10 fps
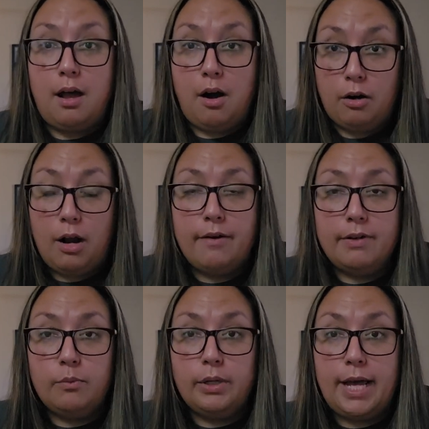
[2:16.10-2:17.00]
Our
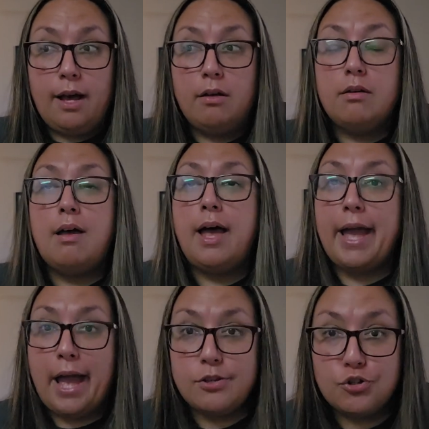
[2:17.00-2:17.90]
oven went out. I
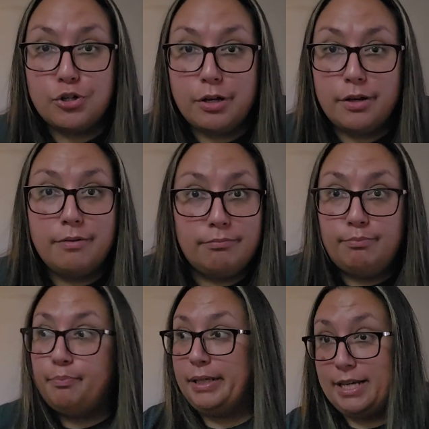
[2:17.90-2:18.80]
asked her to
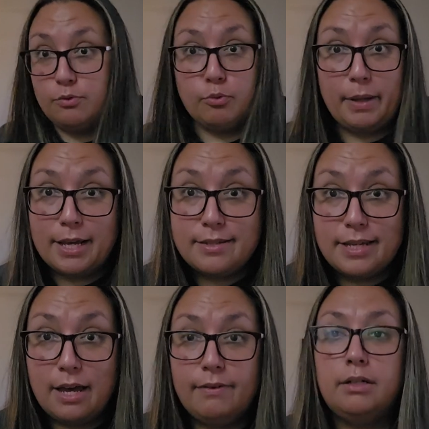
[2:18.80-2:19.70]
please replace
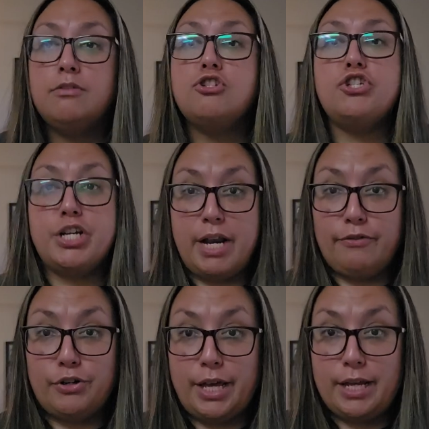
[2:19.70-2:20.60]
the oven. She
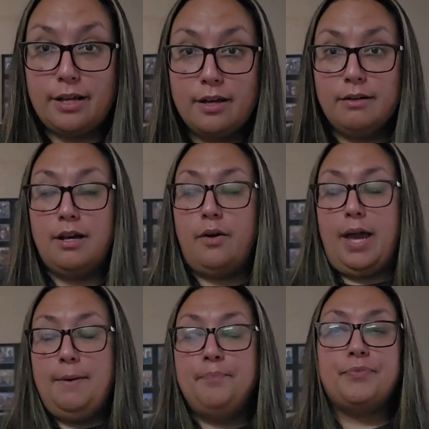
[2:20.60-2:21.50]
never did.
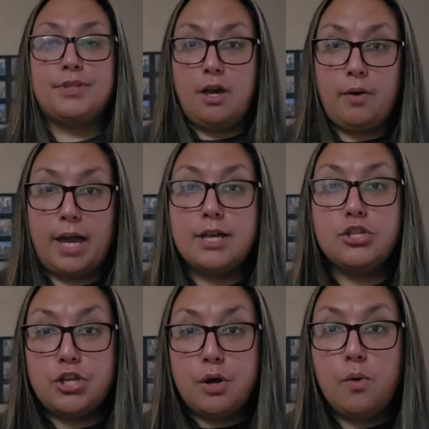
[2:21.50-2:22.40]
Okay. Okay,
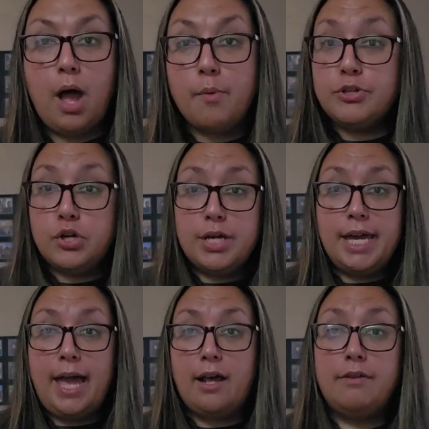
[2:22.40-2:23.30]
so I was
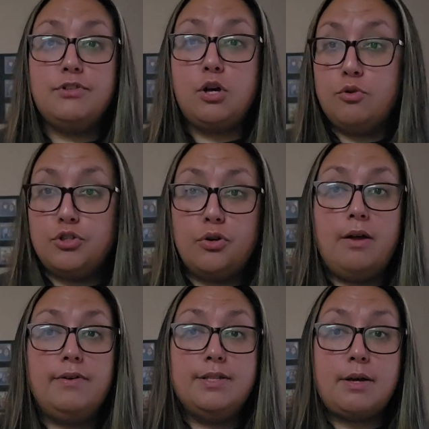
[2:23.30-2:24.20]
cooking out of toaster
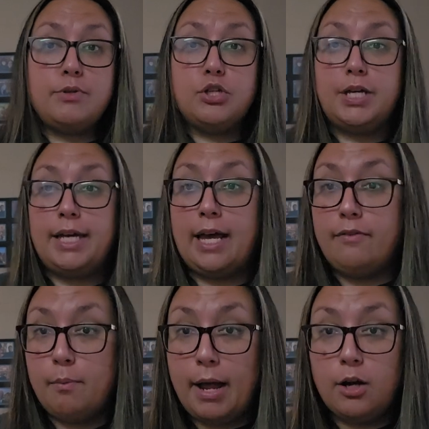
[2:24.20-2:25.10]
ovens. I was cooking out
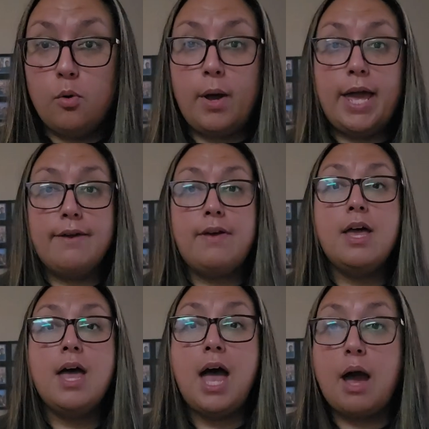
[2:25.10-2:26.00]
of a microwave.
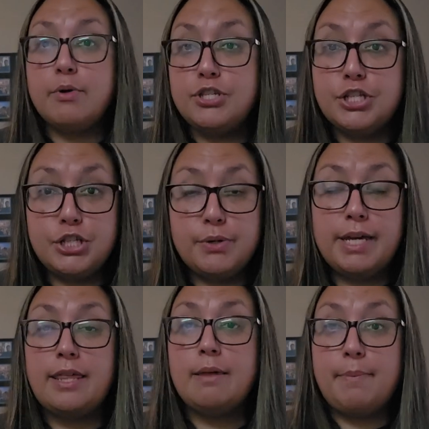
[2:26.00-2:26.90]
I was
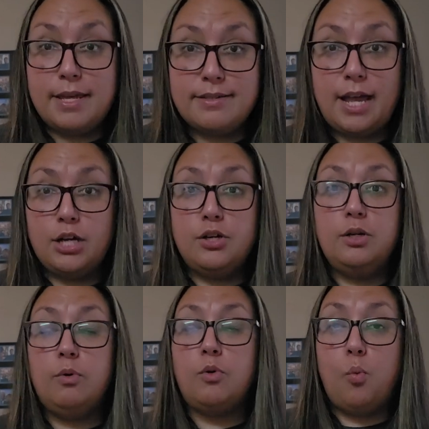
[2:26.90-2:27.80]
doing the best I
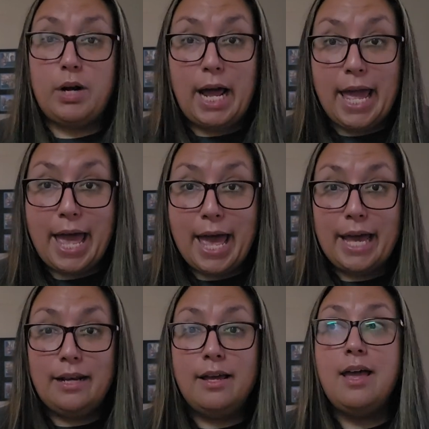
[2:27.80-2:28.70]
could with what I
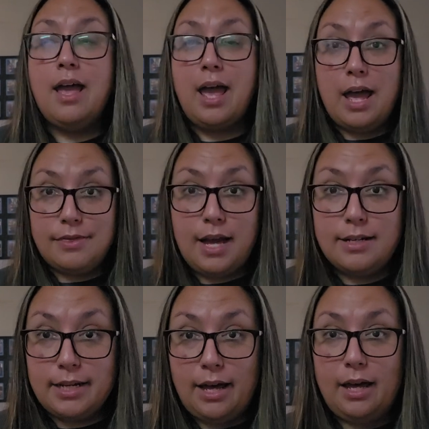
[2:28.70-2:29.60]
had at
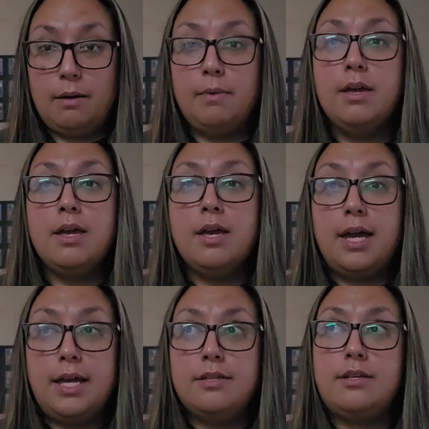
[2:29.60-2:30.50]
that time.
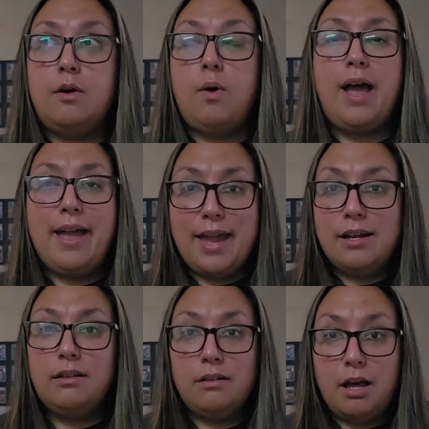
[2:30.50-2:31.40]
And so I
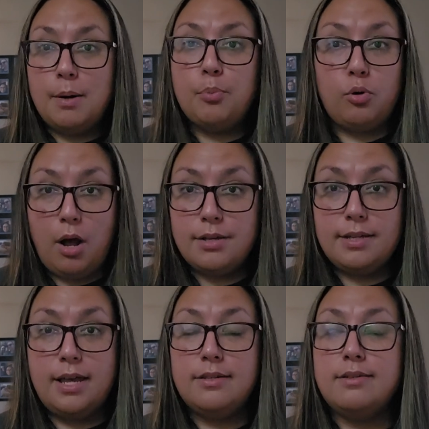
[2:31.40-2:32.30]
ate a lot of
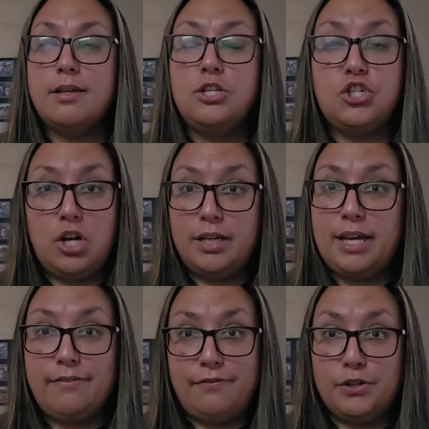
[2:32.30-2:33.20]
processed
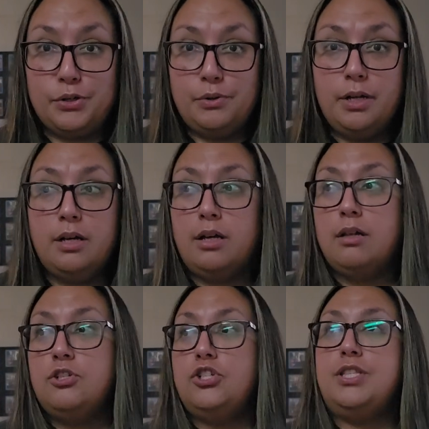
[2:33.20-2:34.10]
junky food.
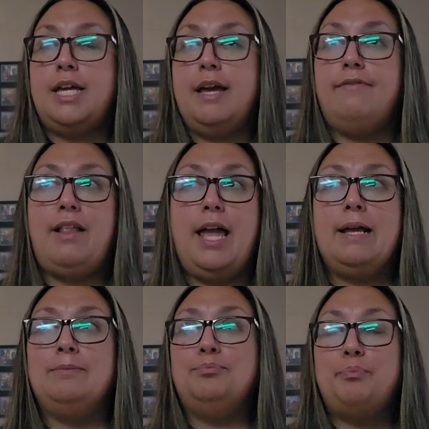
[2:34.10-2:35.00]
Just think of
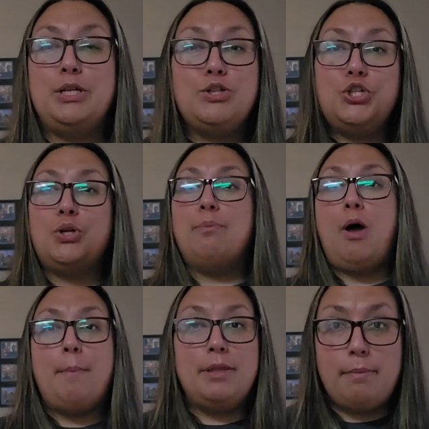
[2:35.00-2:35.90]
like meals you can
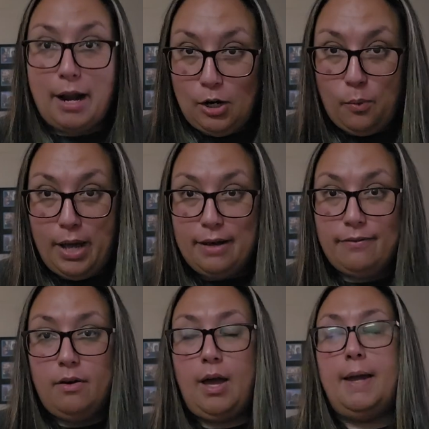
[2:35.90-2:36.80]
pop in the microwave,
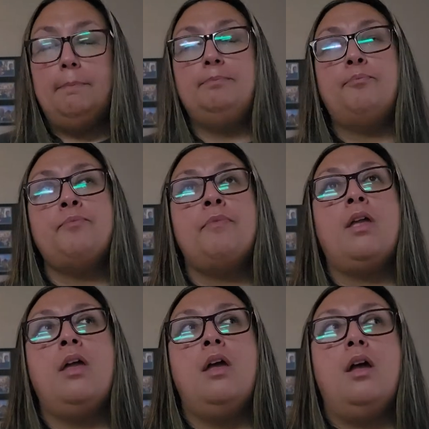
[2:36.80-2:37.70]
okay?
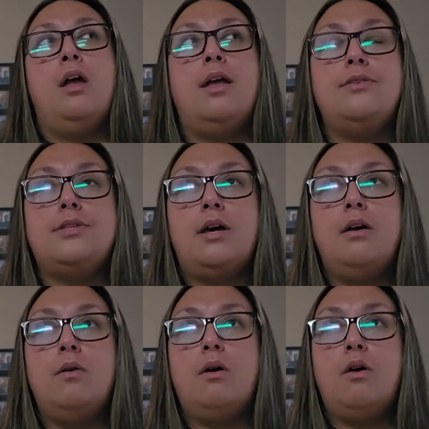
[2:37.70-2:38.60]
And
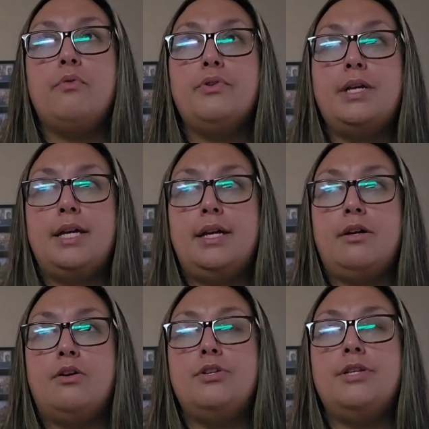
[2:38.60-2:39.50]
so over the
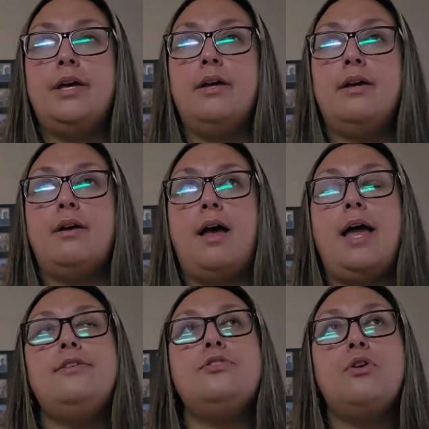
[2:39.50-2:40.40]
years,
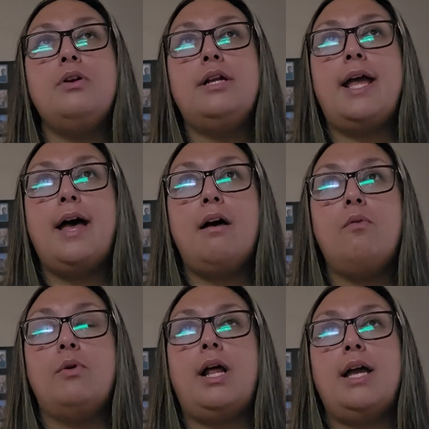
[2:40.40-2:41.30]
I started
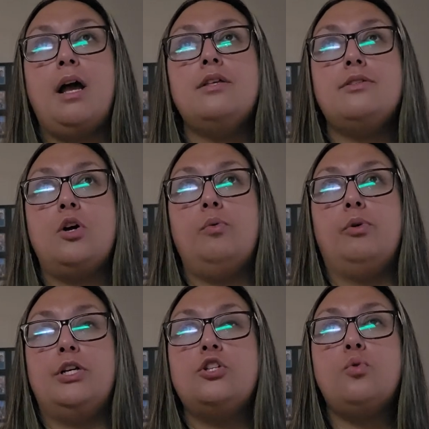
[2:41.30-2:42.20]
out when I got
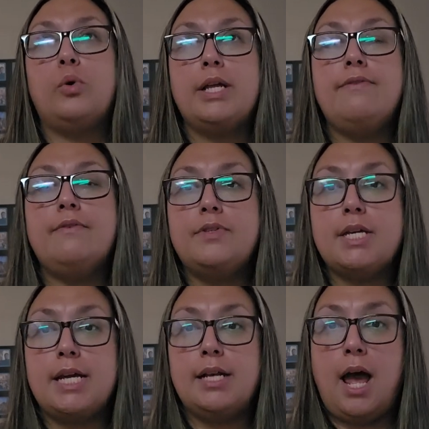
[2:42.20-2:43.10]
sober in
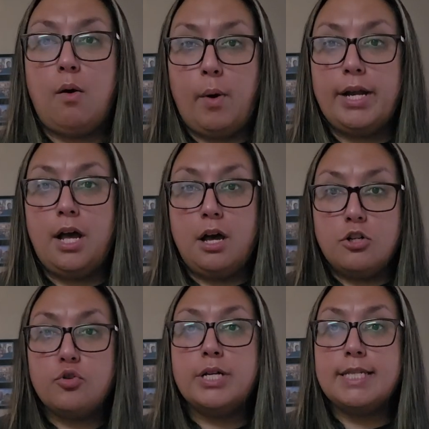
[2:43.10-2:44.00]
2015, I weighed
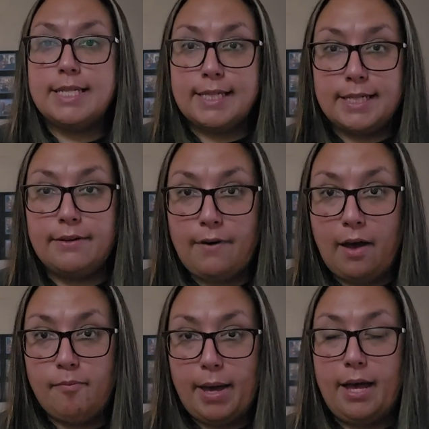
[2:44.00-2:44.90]

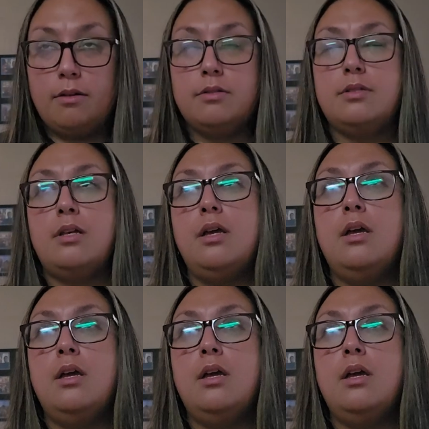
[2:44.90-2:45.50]
165 pounds.